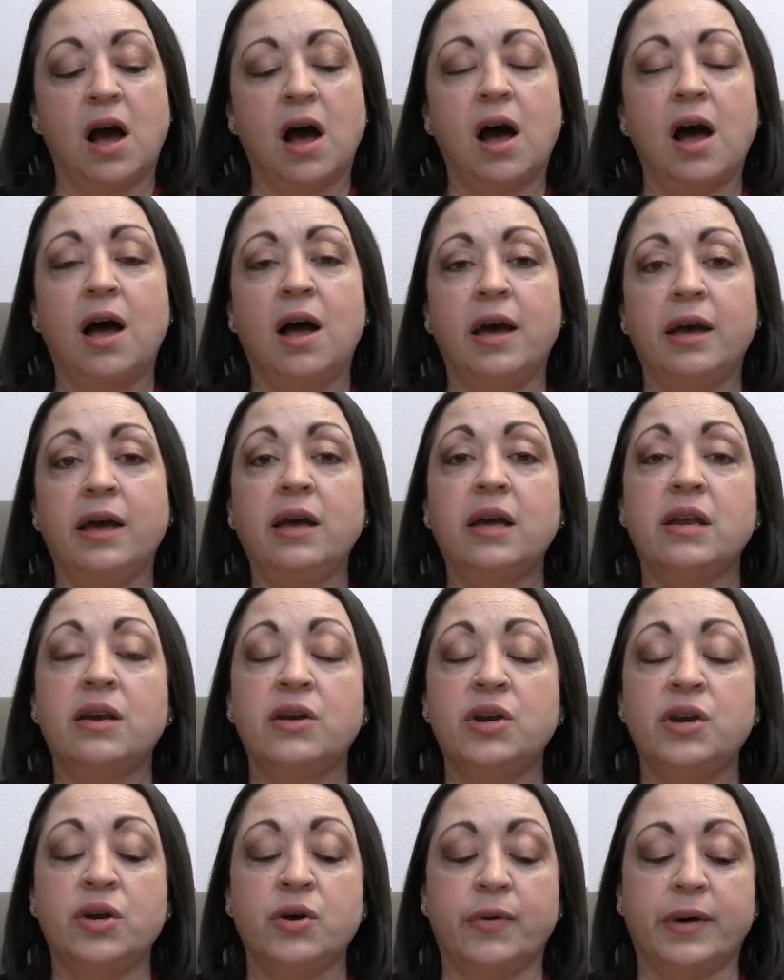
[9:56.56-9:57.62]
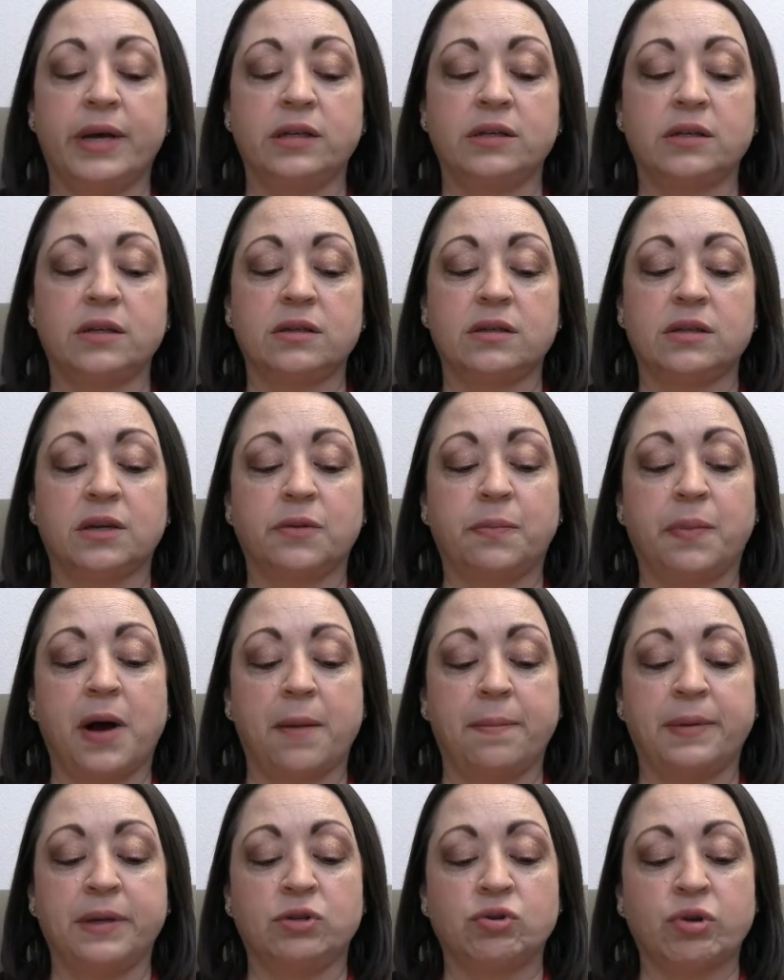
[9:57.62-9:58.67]
I knew it, said
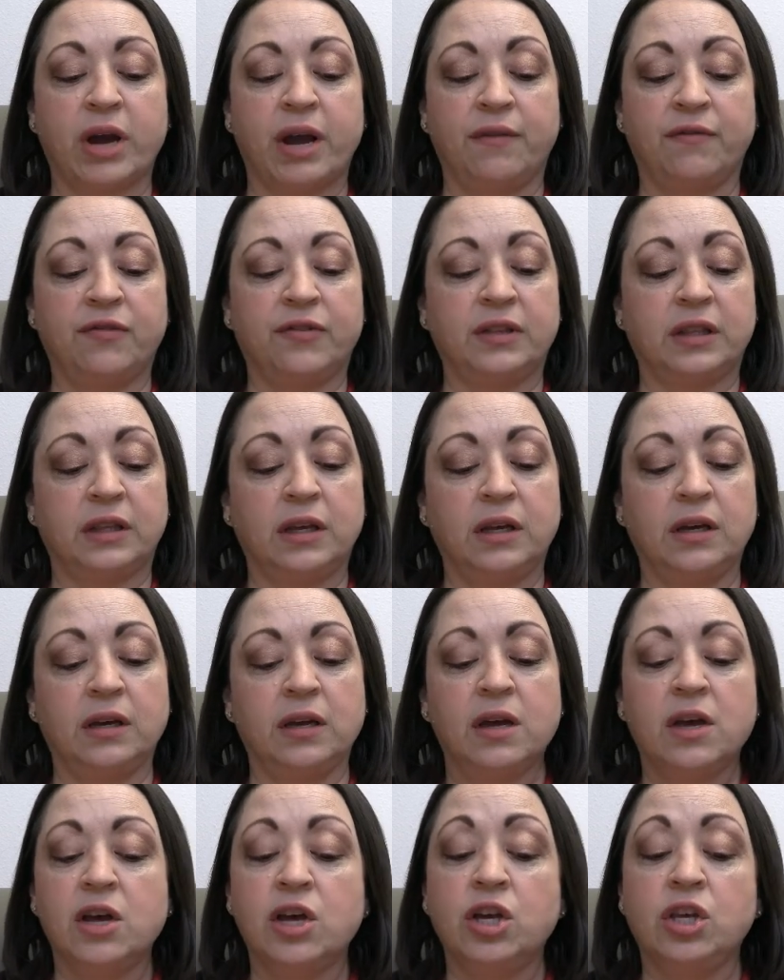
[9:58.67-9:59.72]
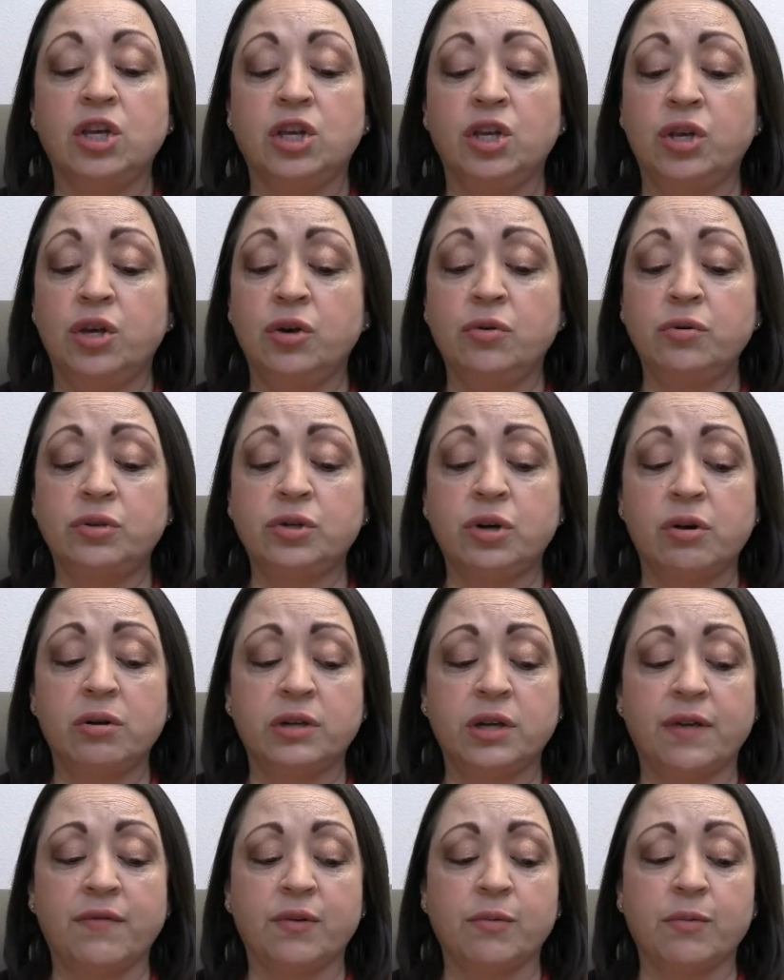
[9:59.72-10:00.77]
Poppy triumphantly. You told
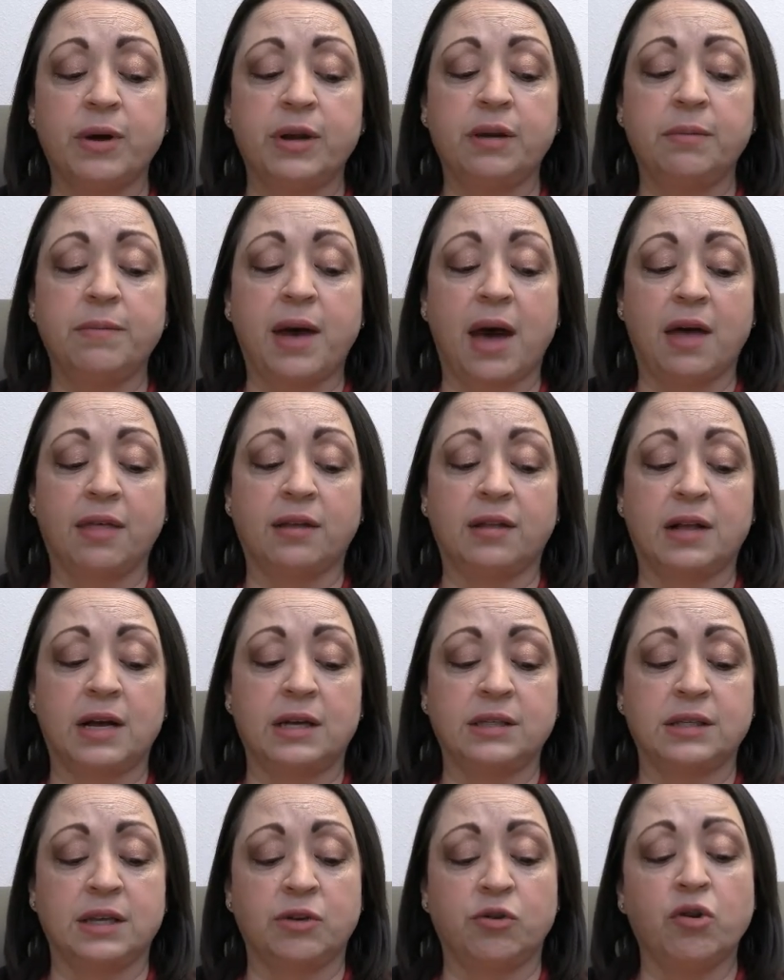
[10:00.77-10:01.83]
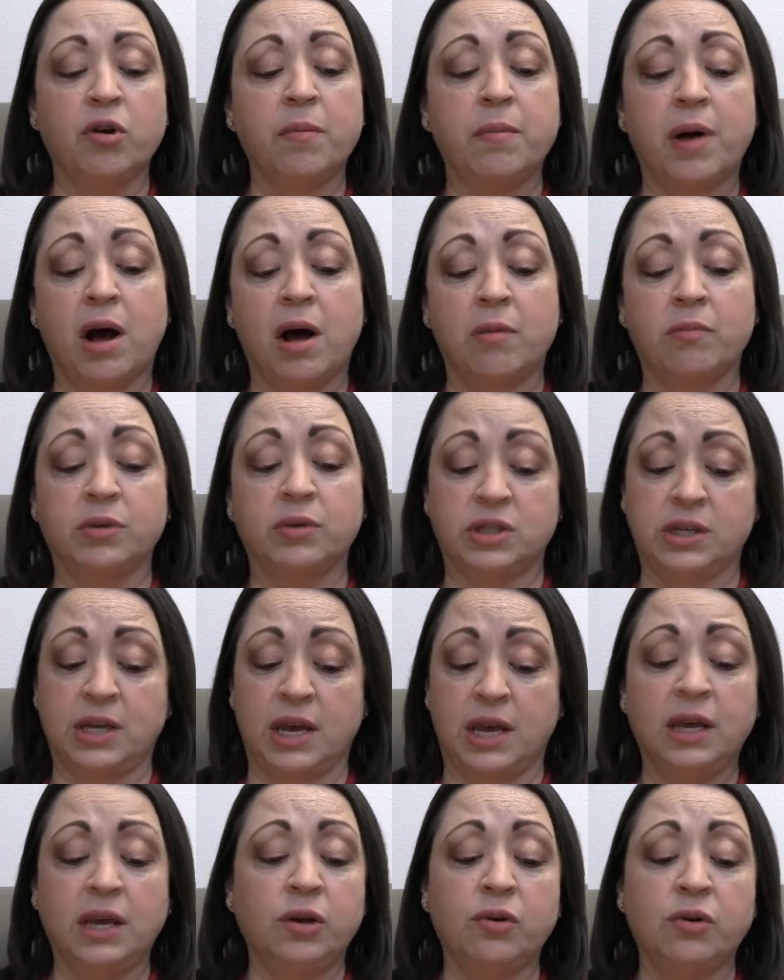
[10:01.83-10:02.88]
everyone in math class that your mom was
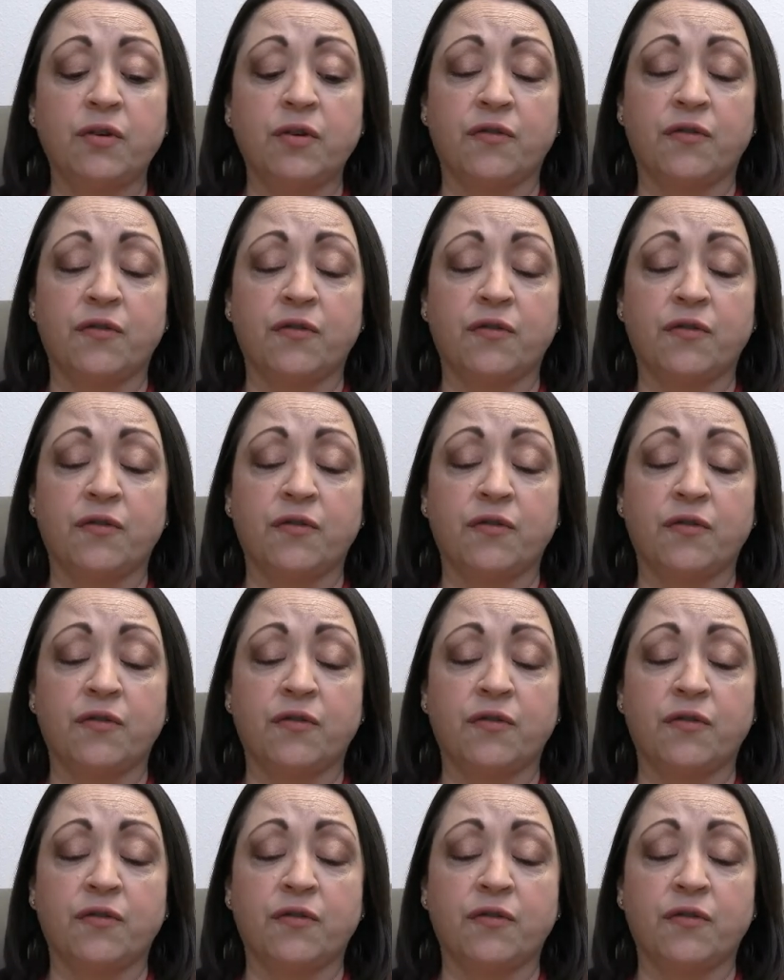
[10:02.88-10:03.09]
taking you to